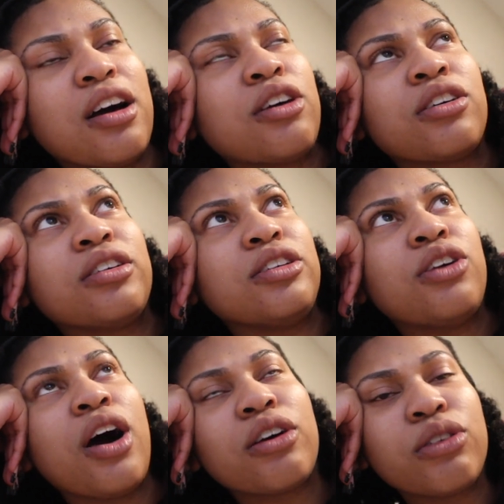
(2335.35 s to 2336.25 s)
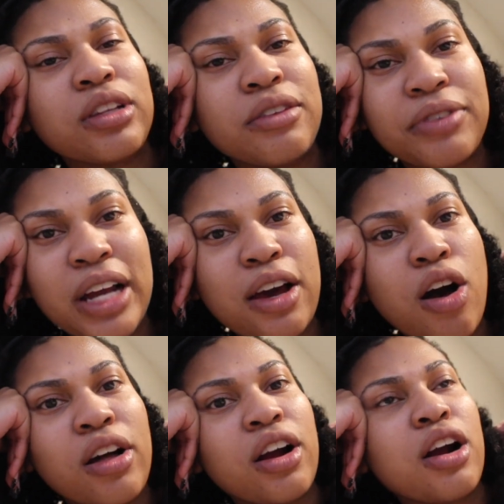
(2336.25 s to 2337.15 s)
uncle, you know, Uncle Clifford ain't
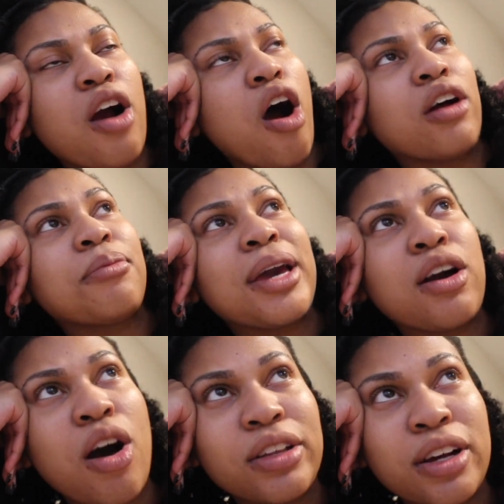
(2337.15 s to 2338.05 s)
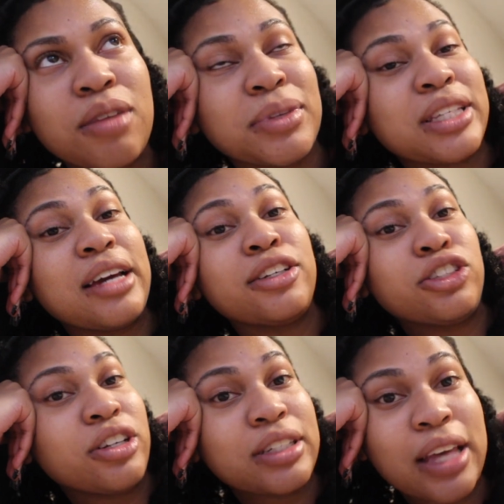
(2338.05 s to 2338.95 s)
calling her, Autumn ain't calling her, Mercedes
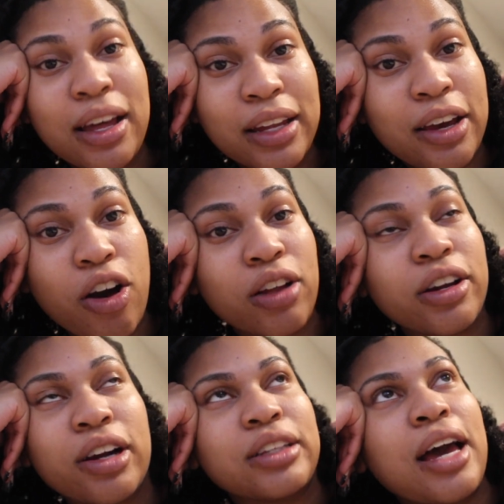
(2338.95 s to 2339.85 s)
sure as hell ain't calling her.